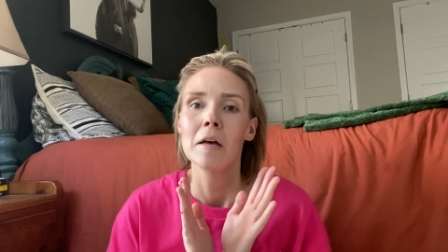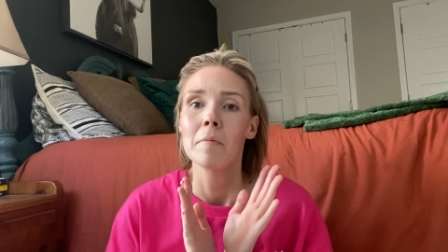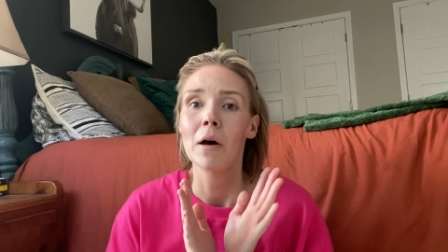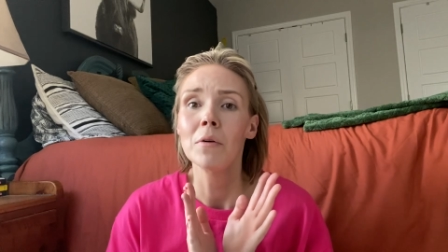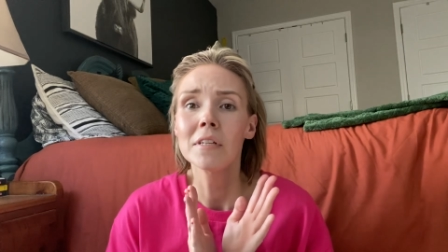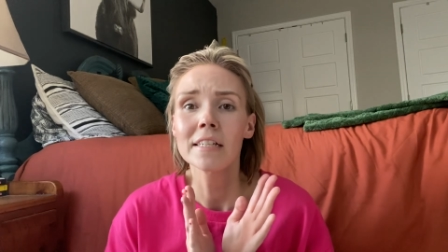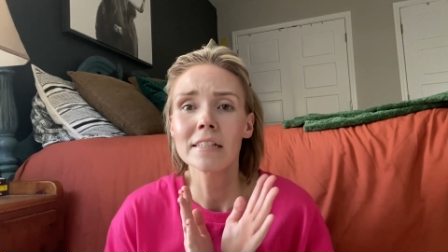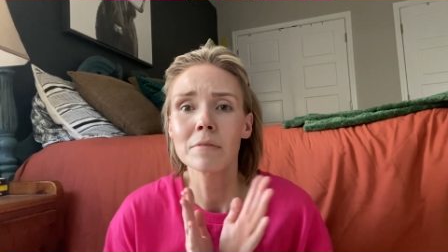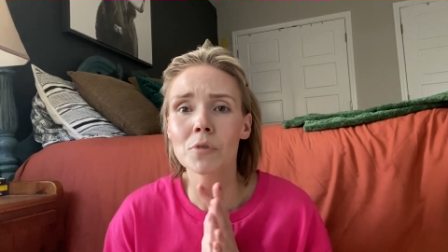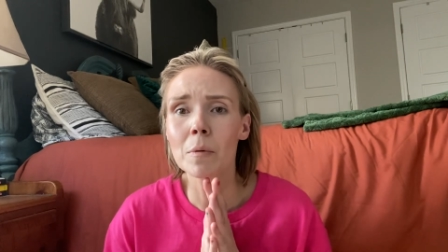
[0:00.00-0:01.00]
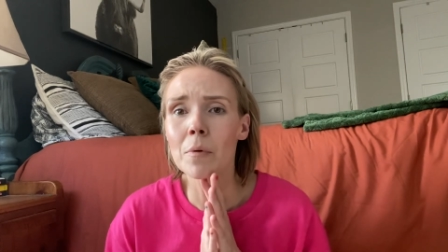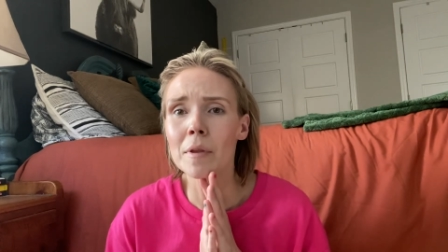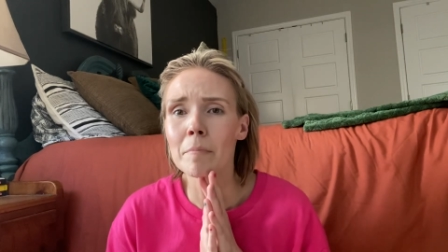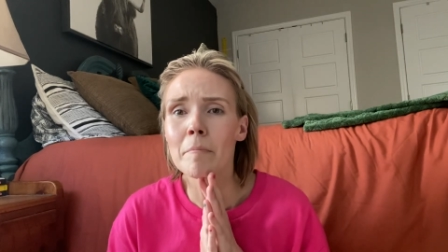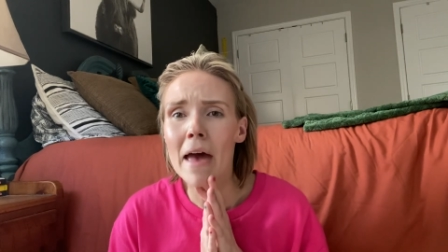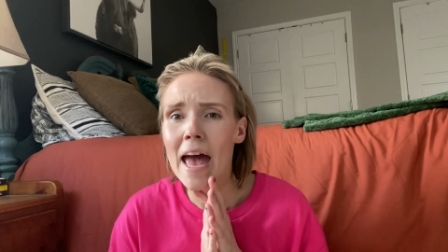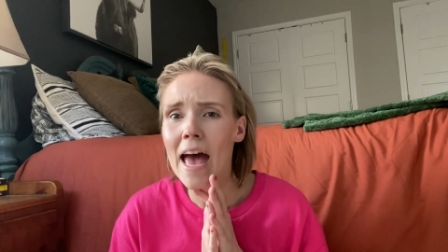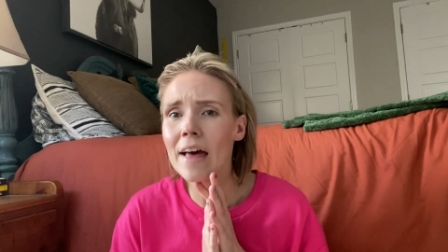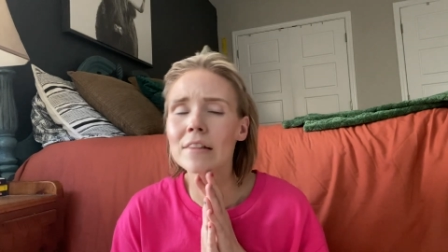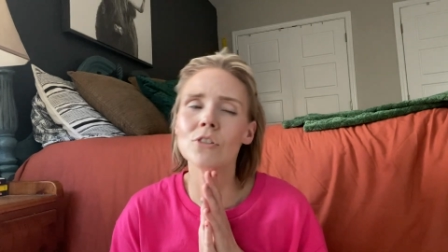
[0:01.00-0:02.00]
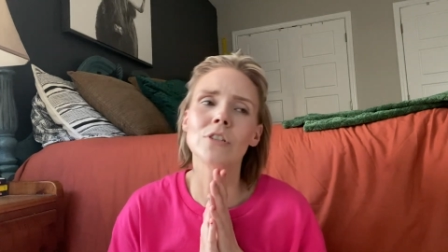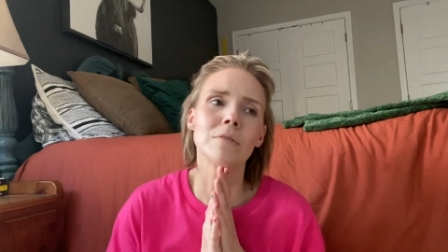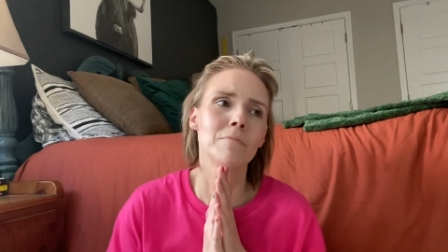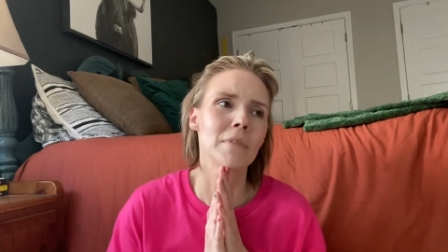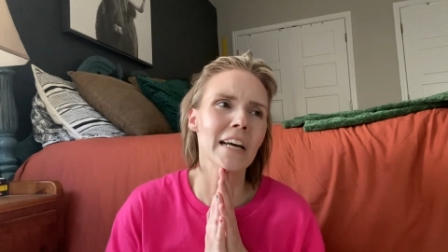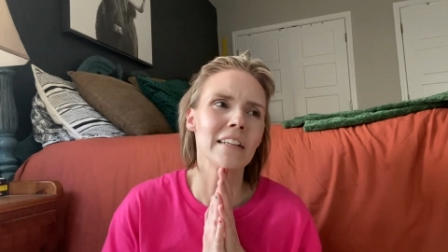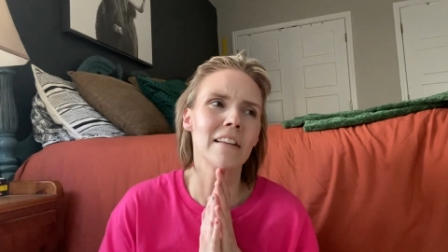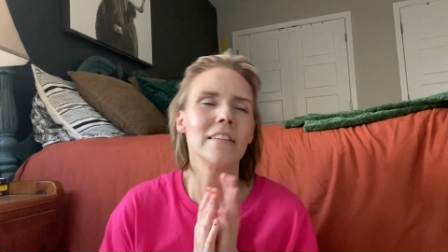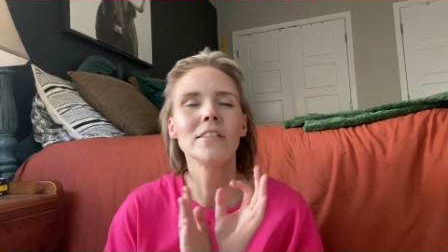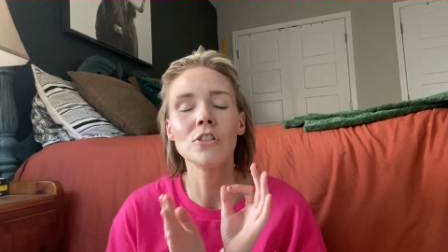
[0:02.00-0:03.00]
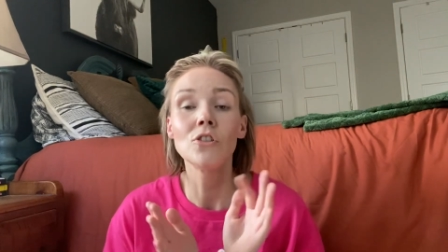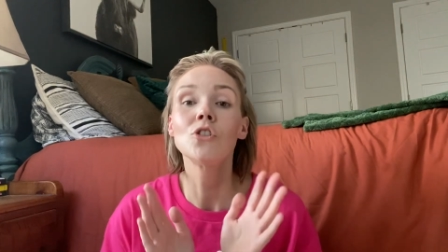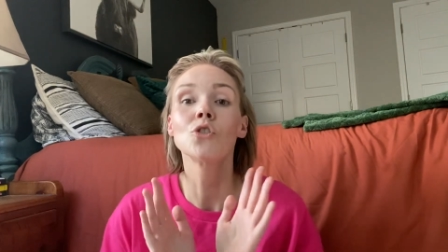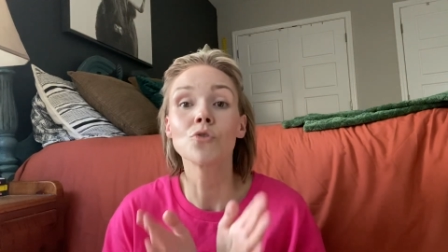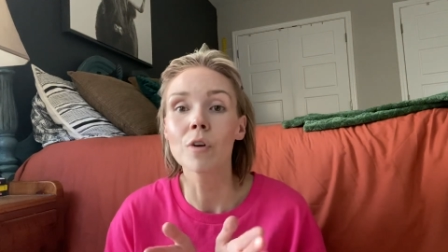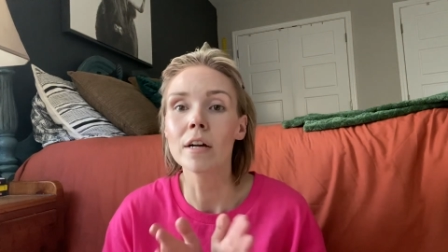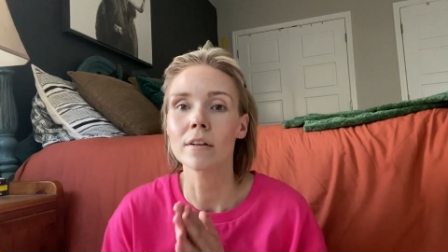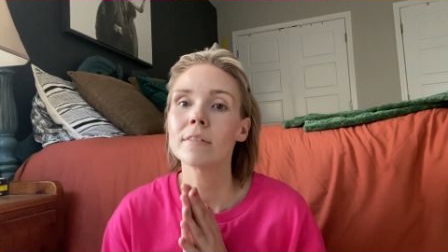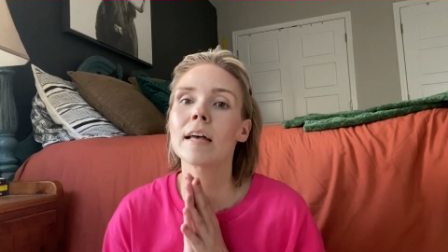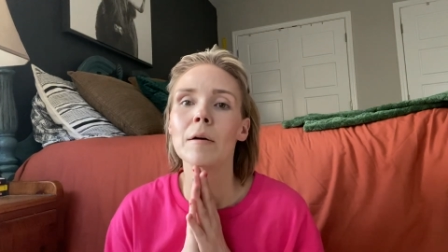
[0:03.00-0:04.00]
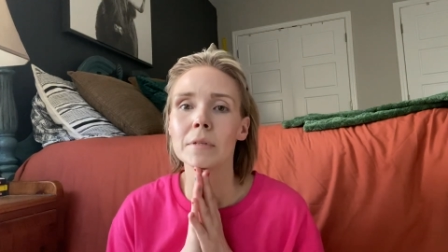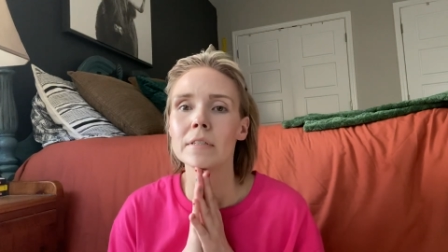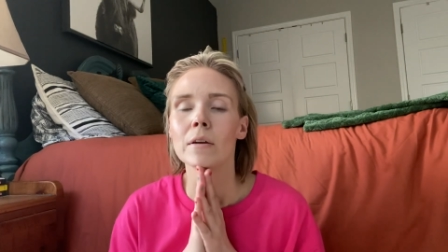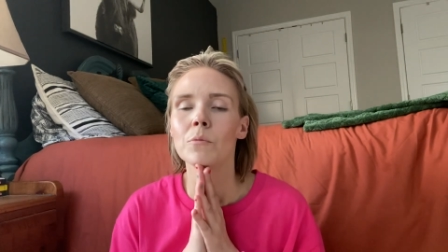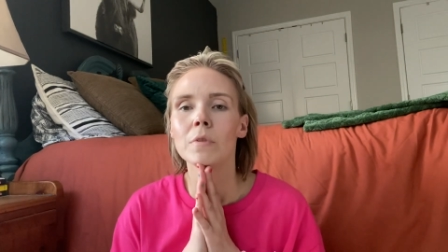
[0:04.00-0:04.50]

My oldest had some trouble with math, just some not struggles, I will say.